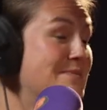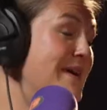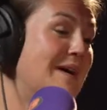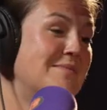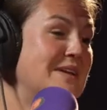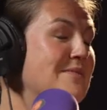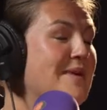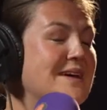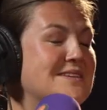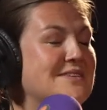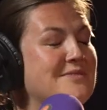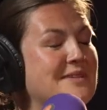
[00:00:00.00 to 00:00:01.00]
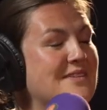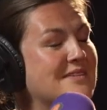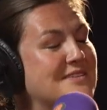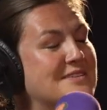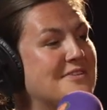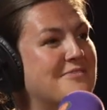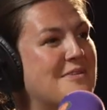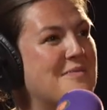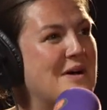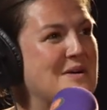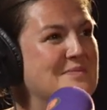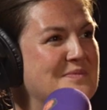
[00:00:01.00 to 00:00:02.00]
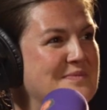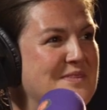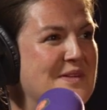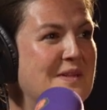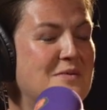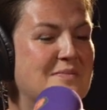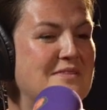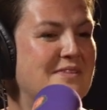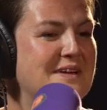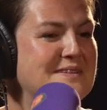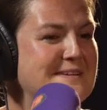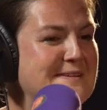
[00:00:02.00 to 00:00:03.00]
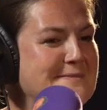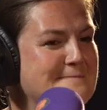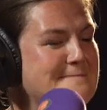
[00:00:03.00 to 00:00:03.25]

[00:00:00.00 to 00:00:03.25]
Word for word: But I mean, you might do with your stuff from home, so that would be fine too.